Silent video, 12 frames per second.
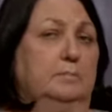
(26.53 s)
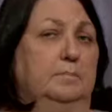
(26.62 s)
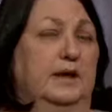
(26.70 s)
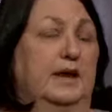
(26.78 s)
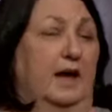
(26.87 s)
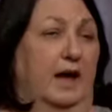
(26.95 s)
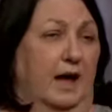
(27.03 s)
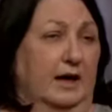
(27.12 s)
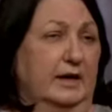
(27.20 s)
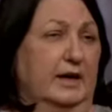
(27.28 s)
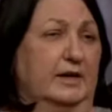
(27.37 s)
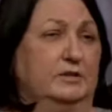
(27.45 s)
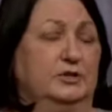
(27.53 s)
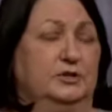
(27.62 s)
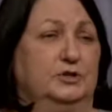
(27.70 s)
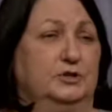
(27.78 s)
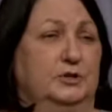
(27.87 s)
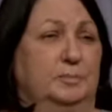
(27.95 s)
but I had to
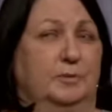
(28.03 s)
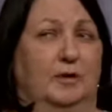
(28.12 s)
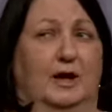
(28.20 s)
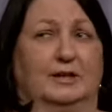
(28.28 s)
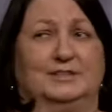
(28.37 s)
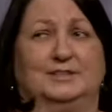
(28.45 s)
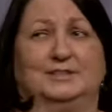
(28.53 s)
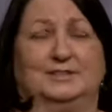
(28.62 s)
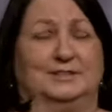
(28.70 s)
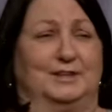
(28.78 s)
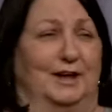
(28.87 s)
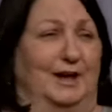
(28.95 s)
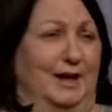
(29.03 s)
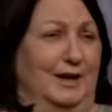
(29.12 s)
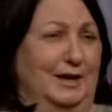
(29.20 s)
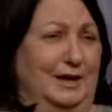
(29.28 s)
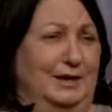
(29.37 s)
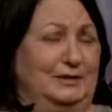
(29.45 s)
do the prizes,
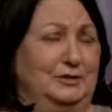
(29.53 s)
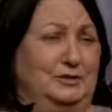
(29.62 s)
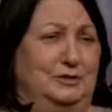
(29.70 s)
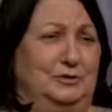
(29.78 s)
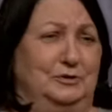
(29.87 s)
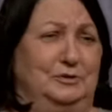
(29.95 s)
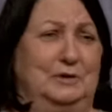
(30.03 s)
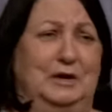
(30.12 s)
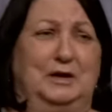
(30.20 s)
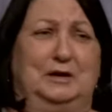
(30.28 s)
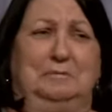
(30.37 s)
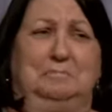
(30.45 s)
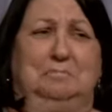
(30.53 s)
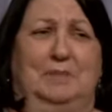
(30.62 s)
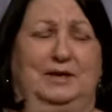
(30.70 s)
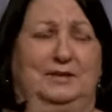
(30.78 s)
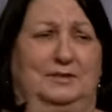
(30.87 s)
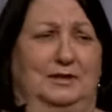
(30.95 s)
I had to
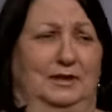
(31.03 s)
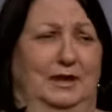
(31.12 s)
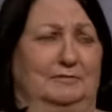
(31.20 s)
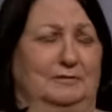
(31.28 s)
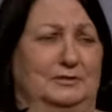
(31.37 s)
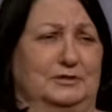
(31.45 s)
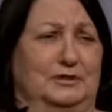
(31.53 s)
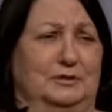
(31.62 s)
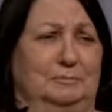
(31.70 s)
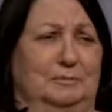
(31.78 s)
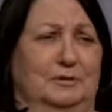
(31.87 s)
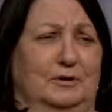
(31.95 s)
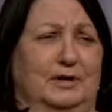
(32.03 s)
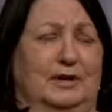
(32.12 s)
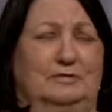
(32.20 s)
make the levels of the book.